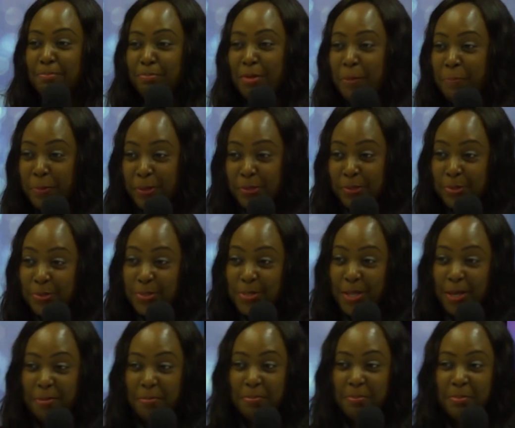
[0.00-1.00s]
People do
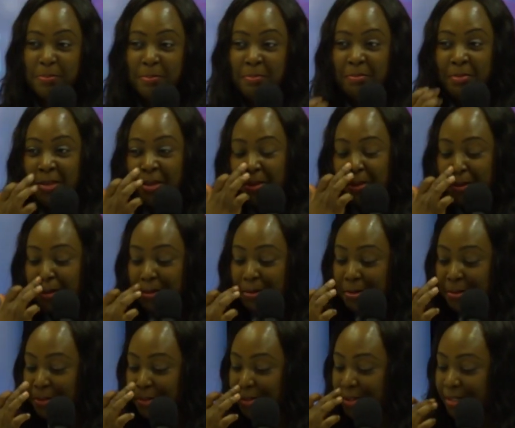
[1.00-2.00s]
them. You
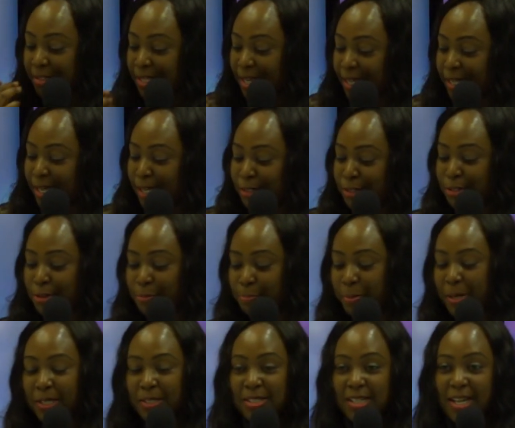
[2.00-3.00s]
know, they get your
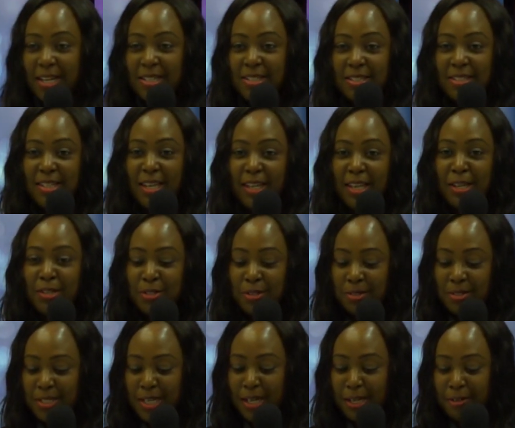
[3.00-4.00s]
pictures, they get
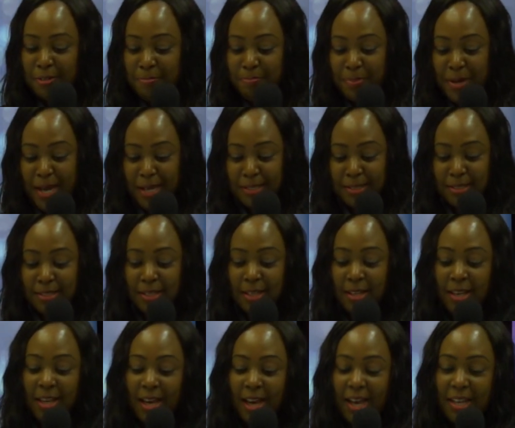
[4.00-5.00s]
your date of birth,
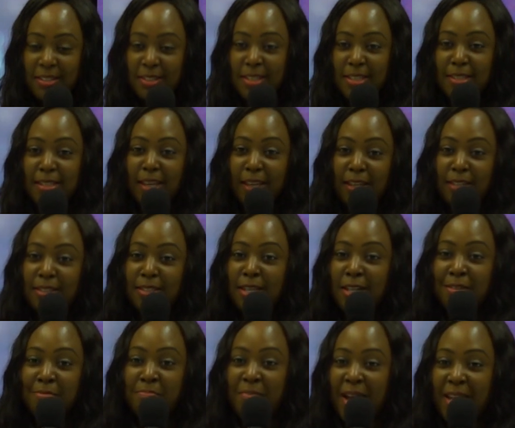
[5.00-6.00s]
and then they
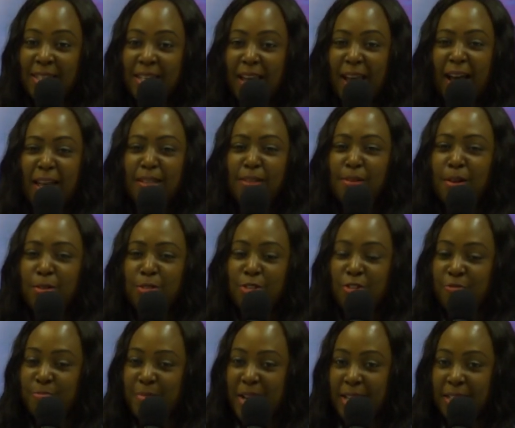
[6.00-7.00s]
send money, a lot
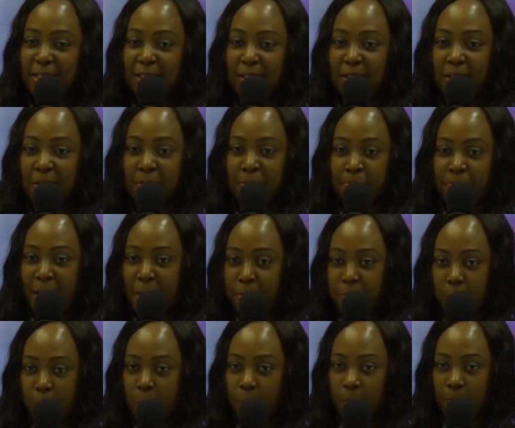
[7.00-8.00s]
of money, back
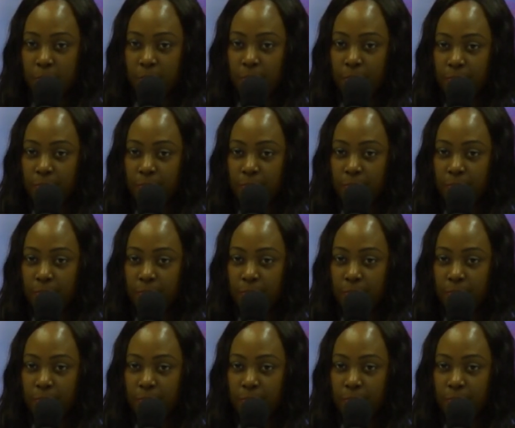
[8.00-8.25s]
home